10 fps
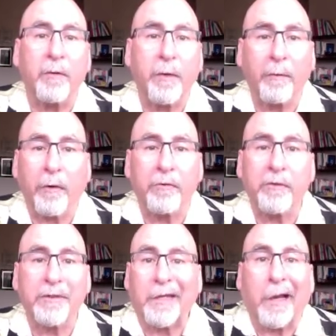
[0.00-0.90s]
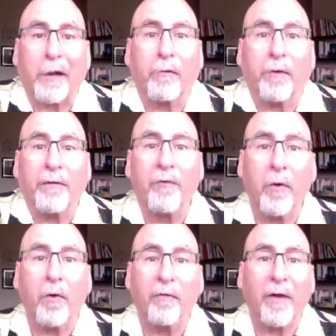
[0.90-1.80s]
People are just saying, I don't even
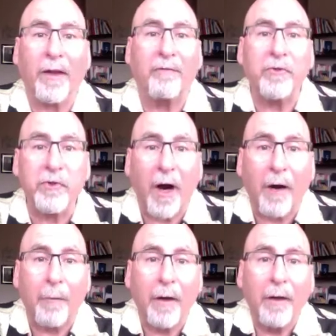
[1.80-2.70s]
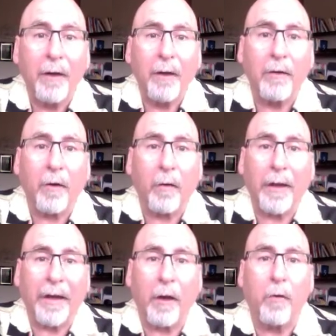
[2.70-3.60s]
know if I'll have a job,
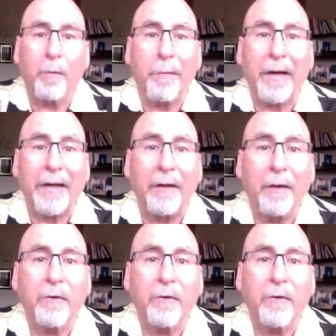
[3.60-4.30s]
let alone money.